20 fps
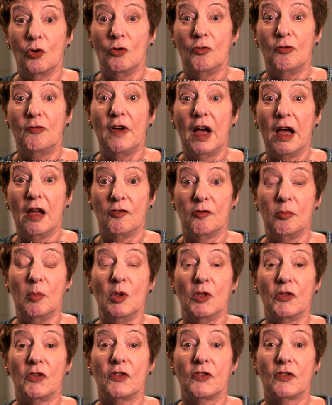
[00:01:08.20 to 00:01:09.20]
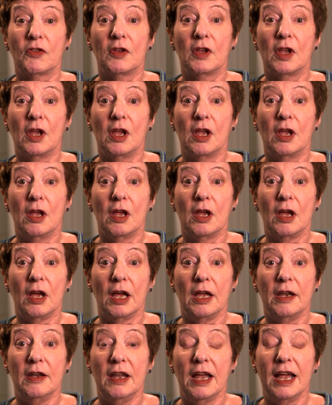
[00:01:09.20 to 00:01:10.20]
a good 5 months.
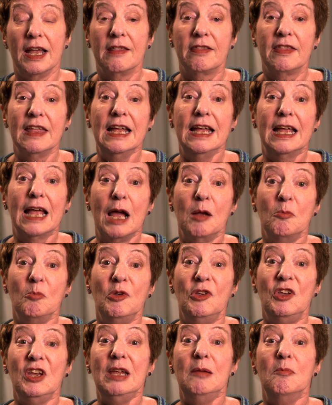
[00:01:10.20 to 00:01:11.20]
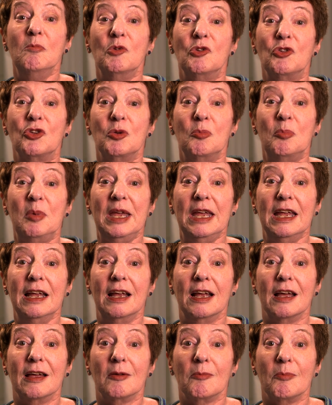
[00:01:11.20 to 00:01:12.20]
And I think I'm deemed to
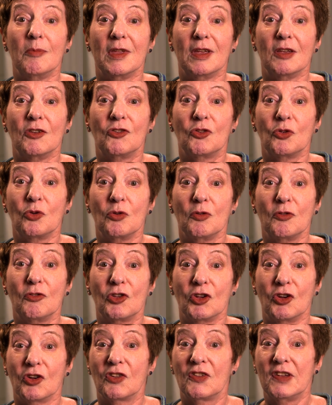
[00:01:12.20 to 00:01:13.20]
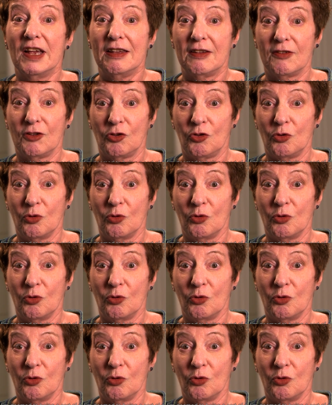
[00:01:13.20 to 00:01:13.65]
being a sort of success